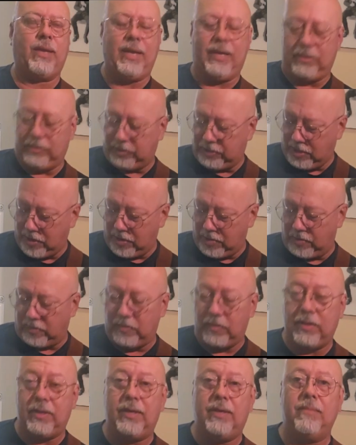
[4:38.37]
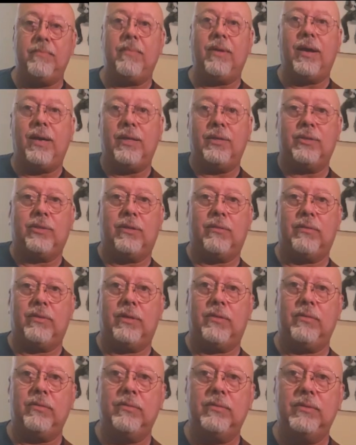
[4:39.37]
And so in my
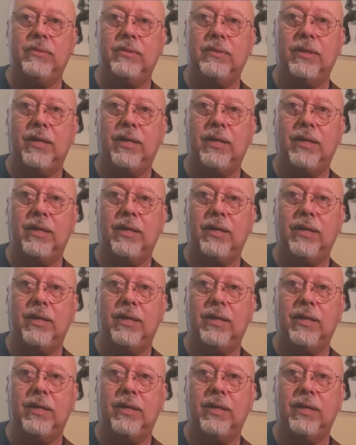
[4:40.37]
solo